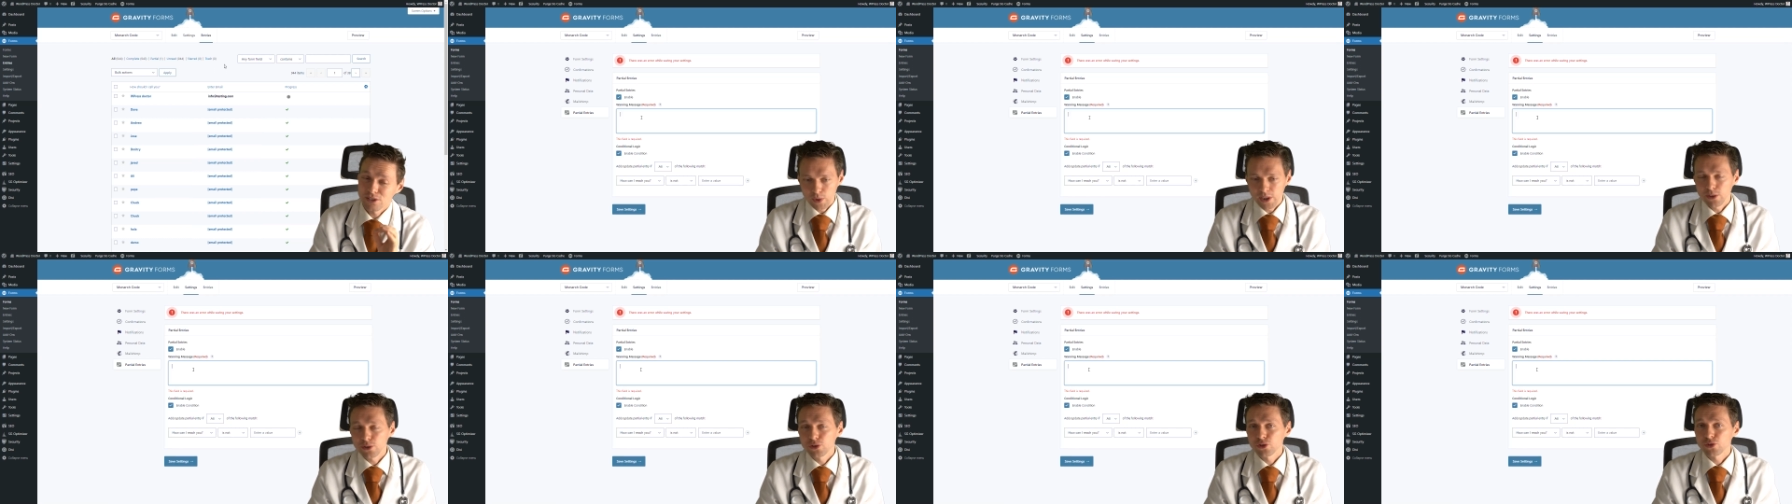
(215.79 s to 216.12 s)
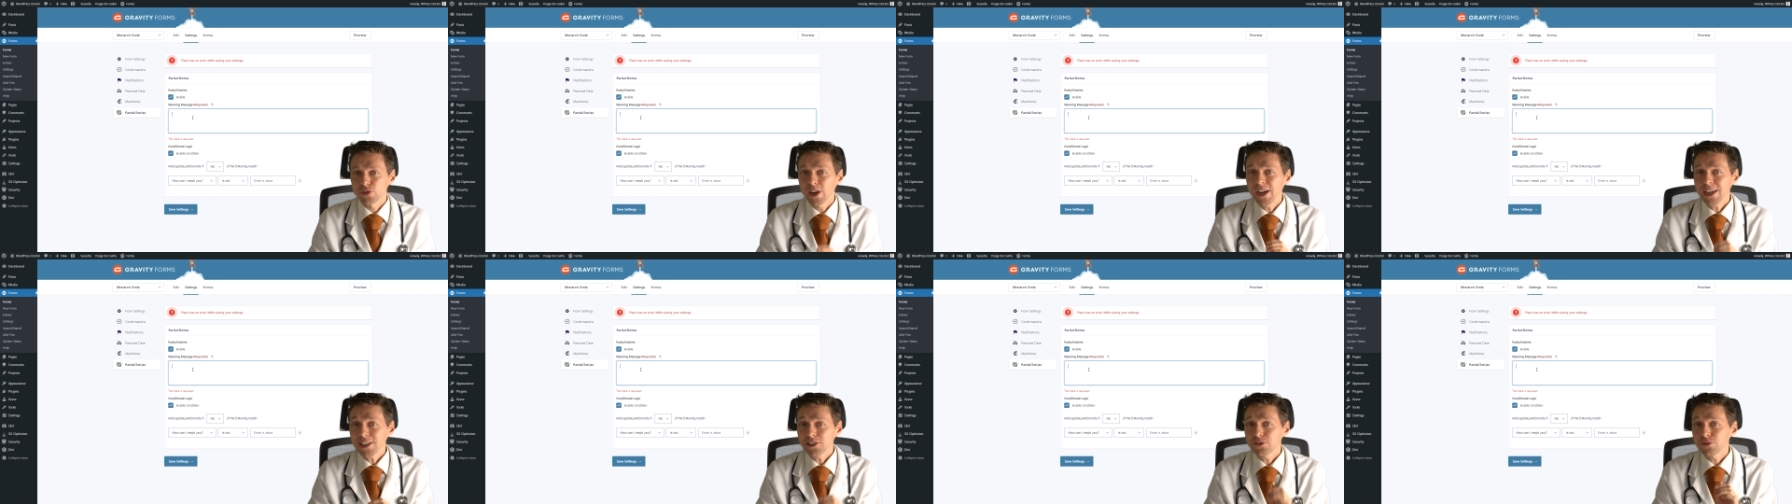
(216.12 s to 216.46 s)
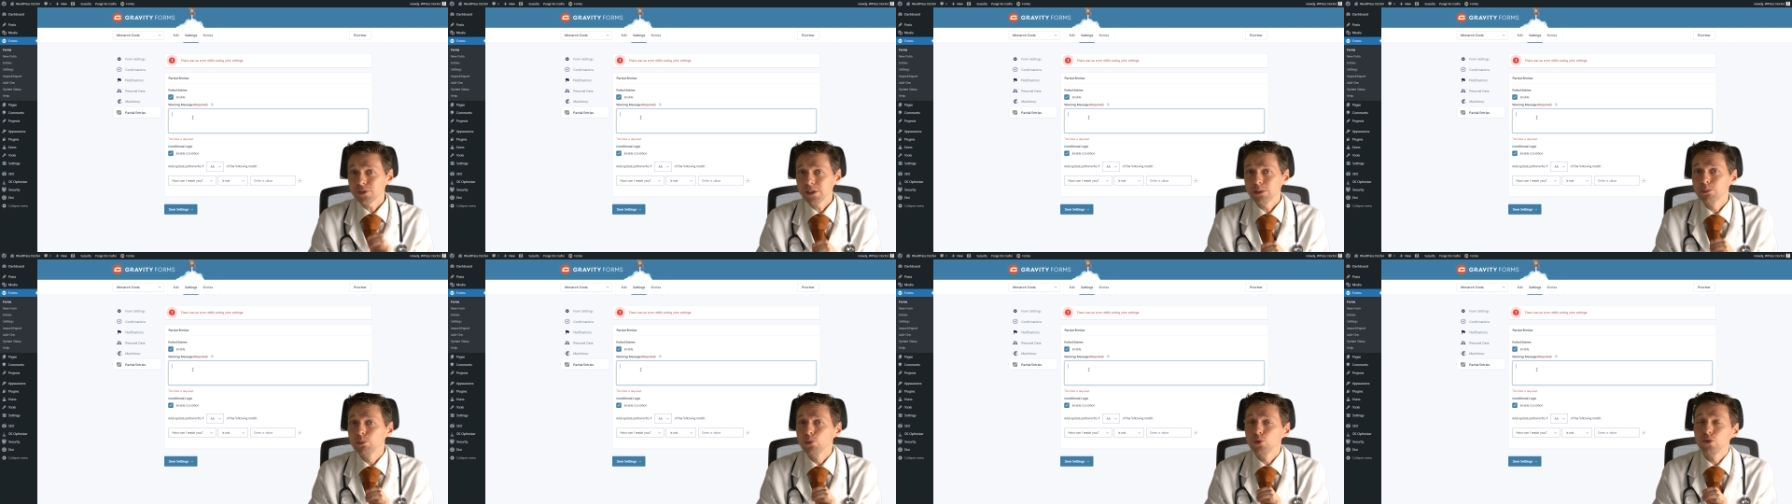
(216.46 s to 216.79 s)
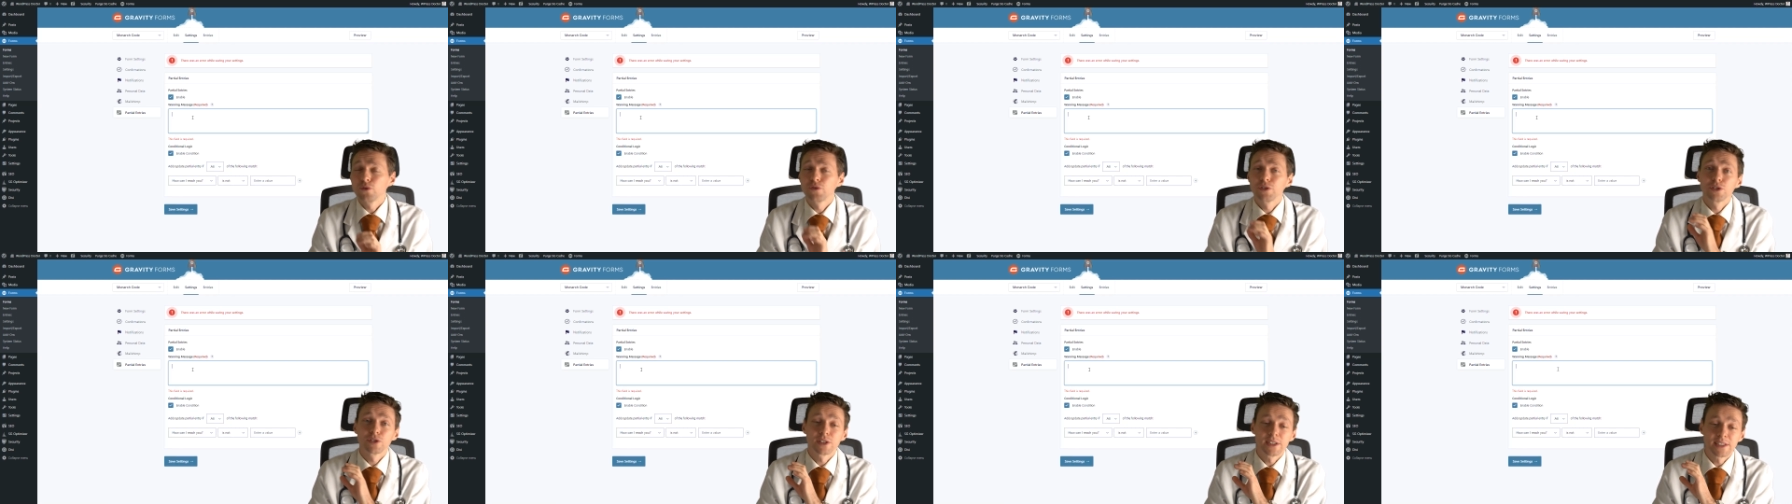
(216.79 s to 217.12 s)
When you try to
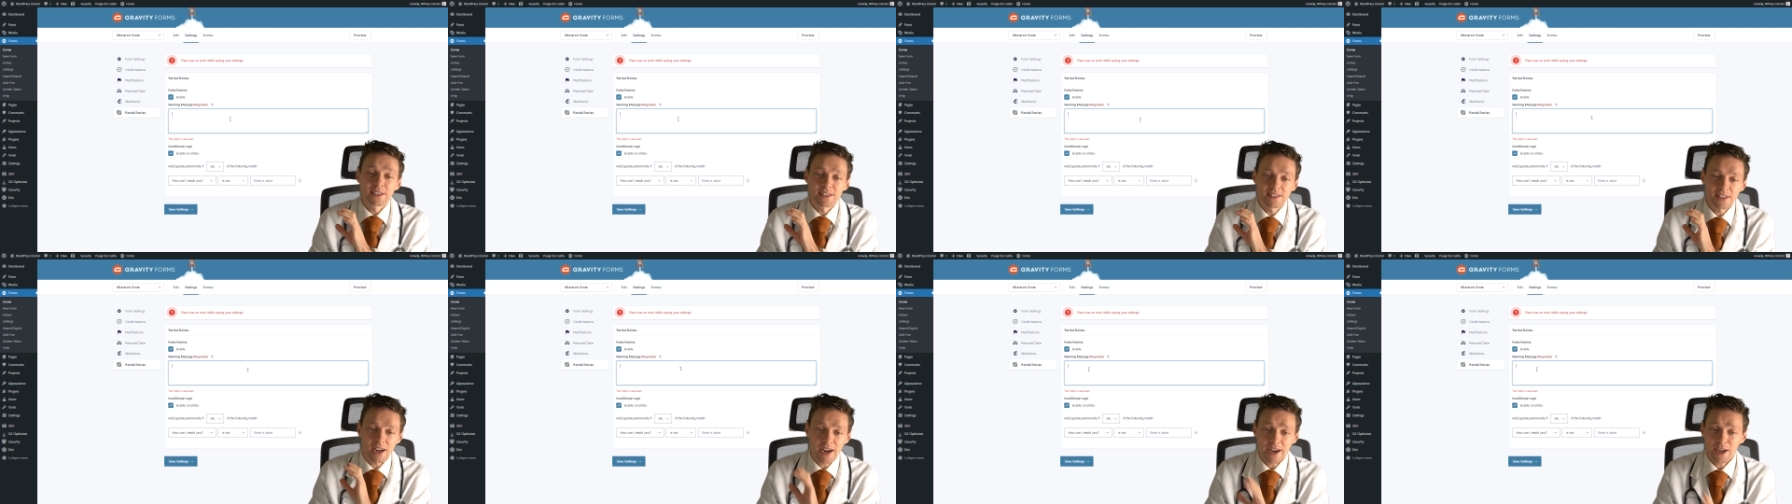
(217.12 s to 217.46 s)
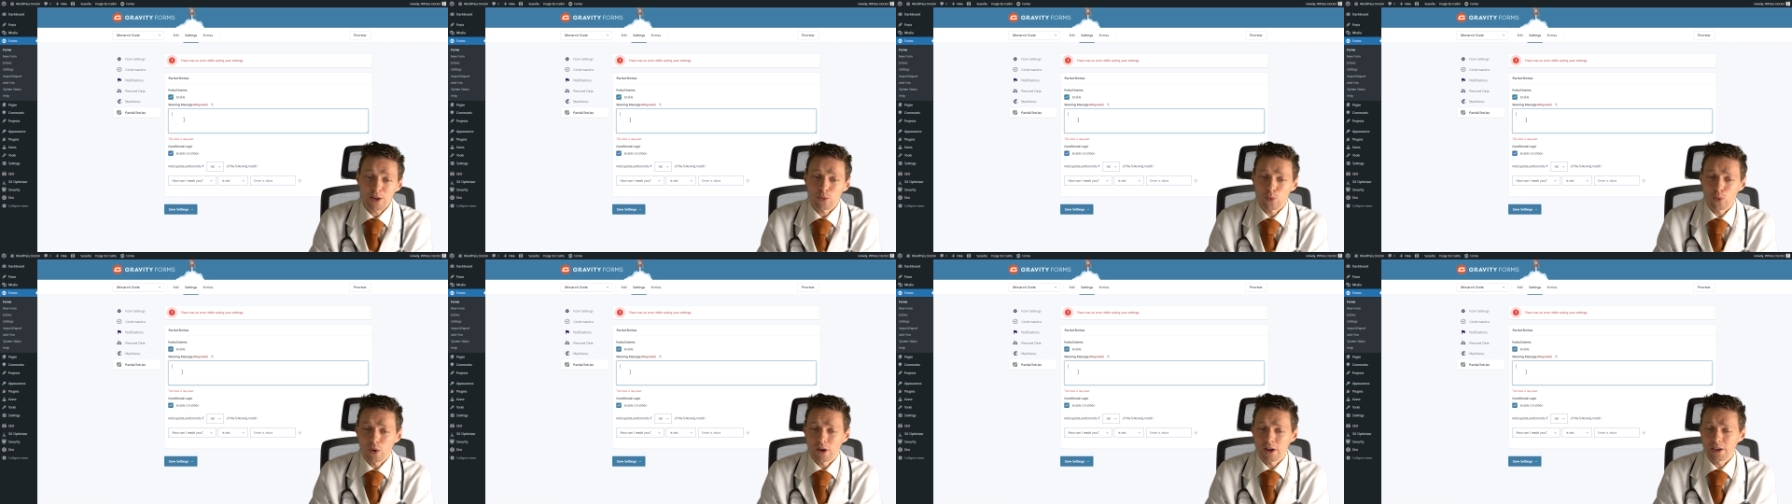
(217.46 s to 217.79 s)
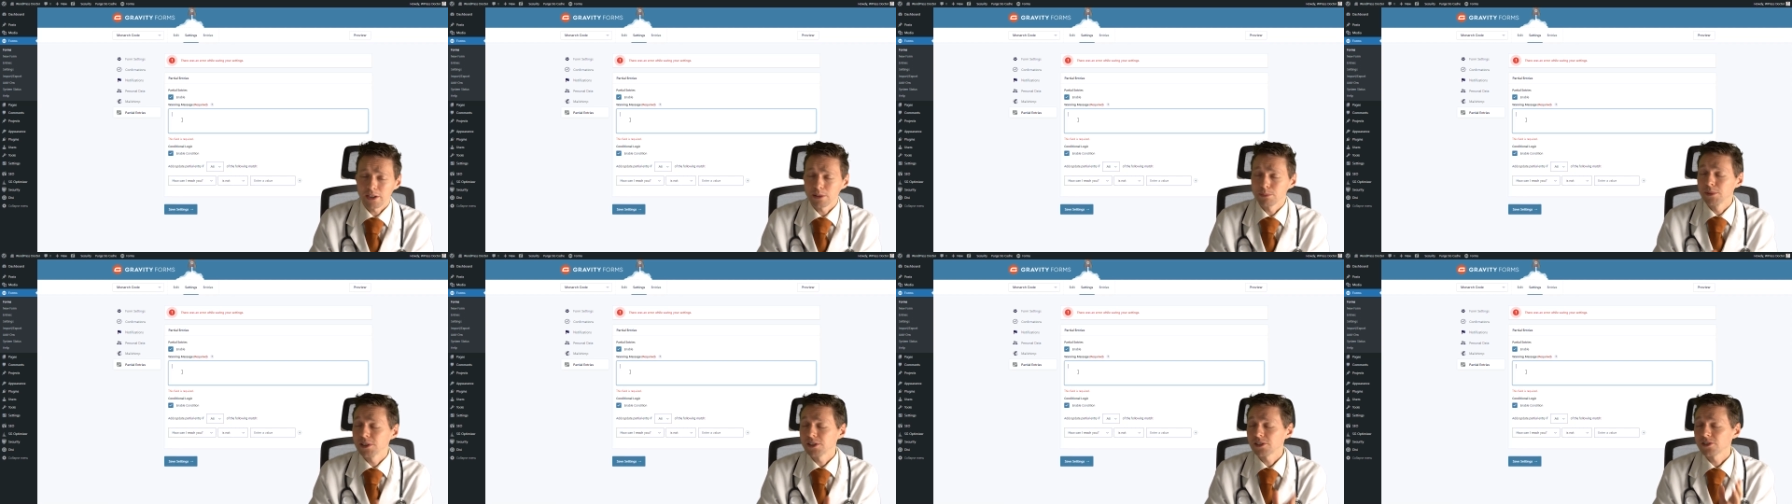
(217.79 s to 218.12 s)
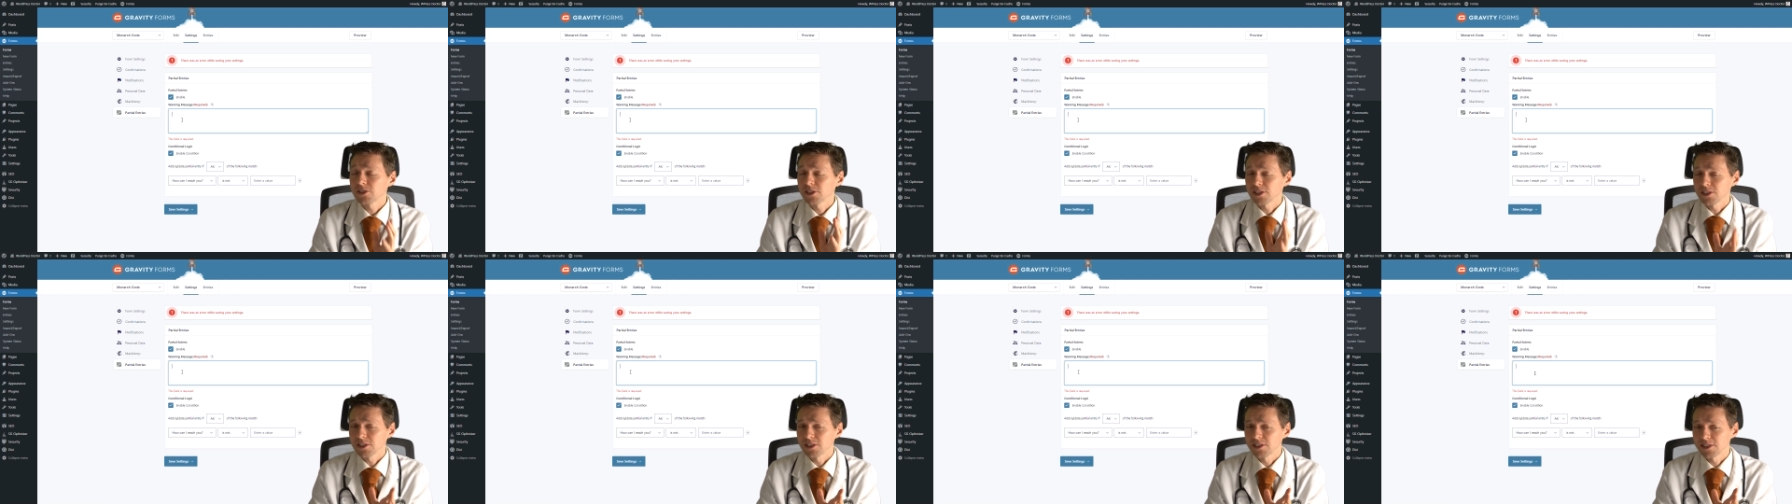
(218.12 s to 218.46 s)
remove your entire warning
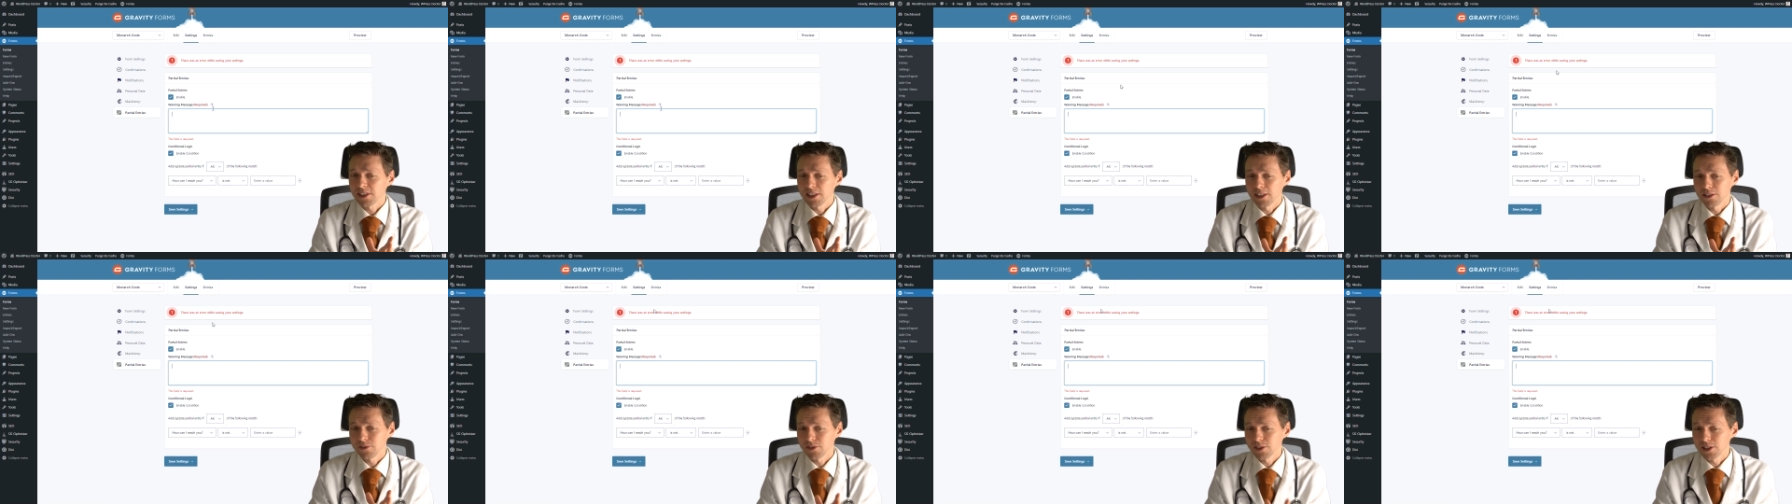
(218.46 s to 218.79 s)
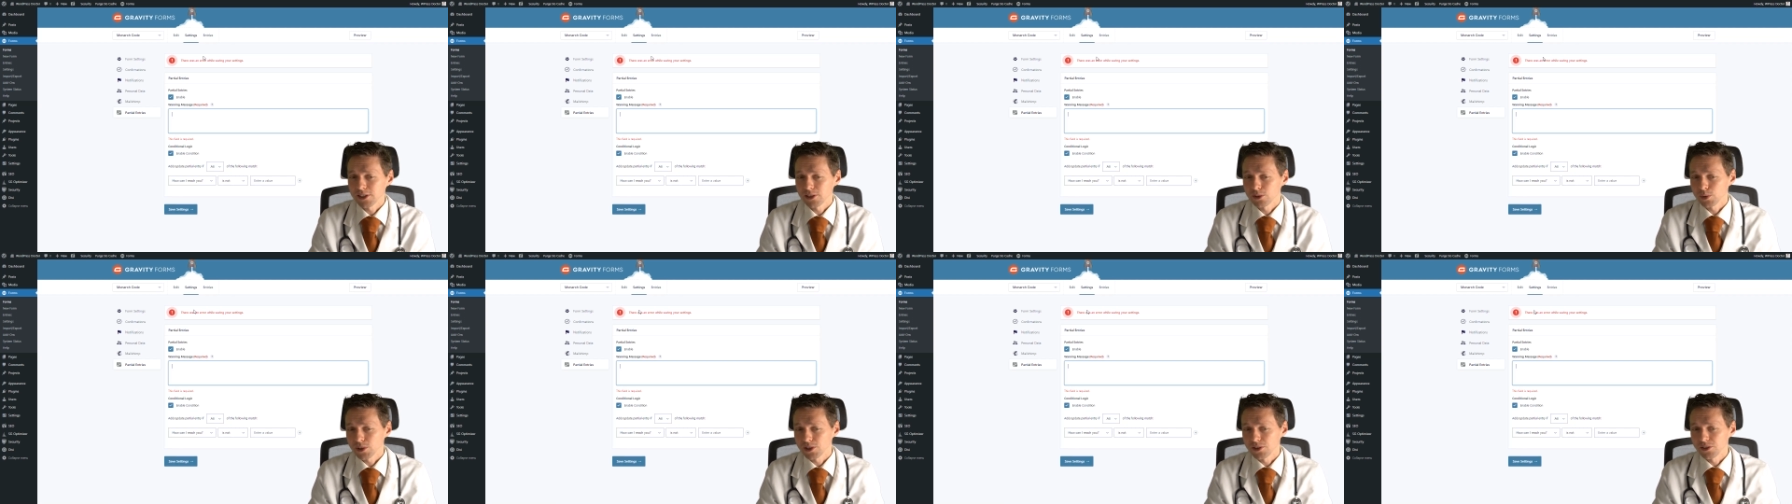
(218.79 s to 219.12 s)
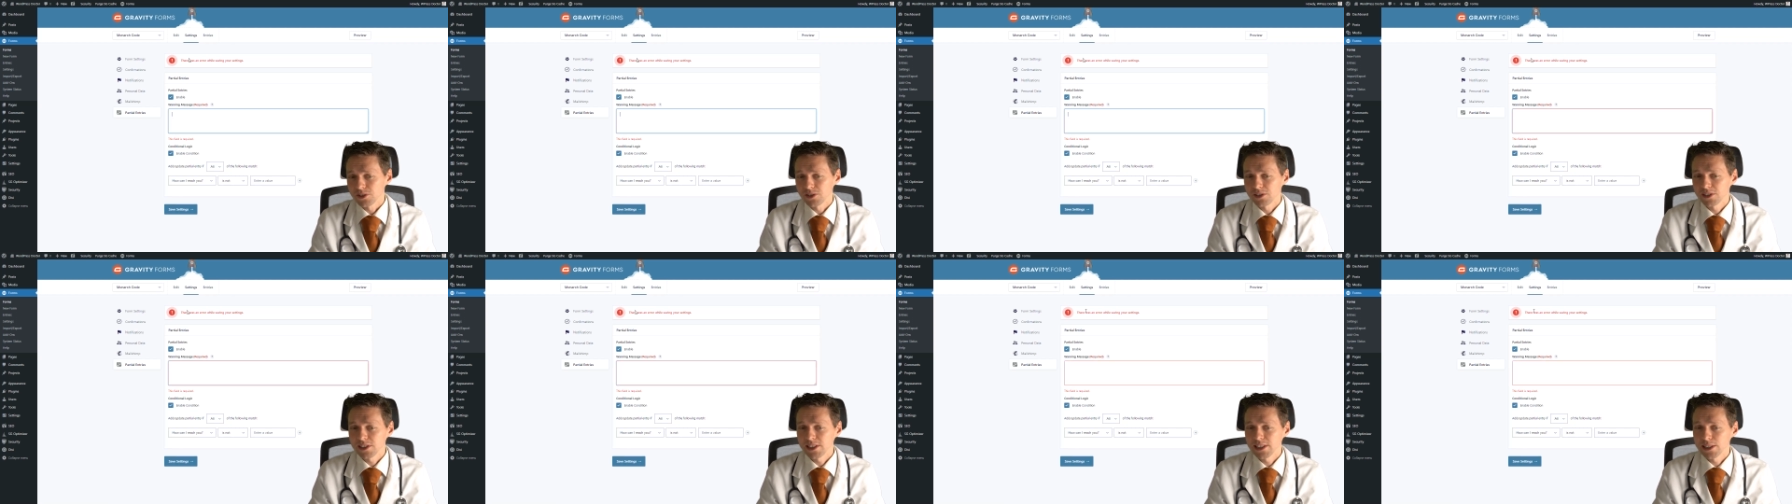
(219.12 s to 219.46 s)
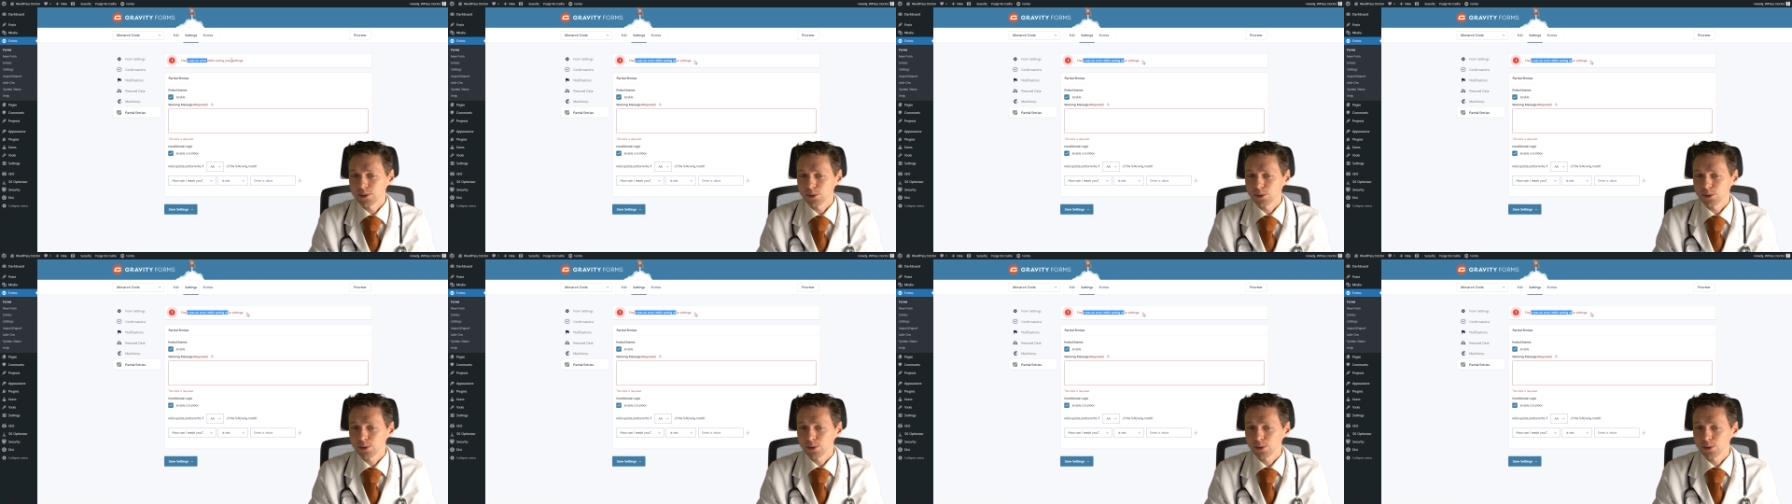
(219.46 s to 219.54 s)
message and save, this is what you see.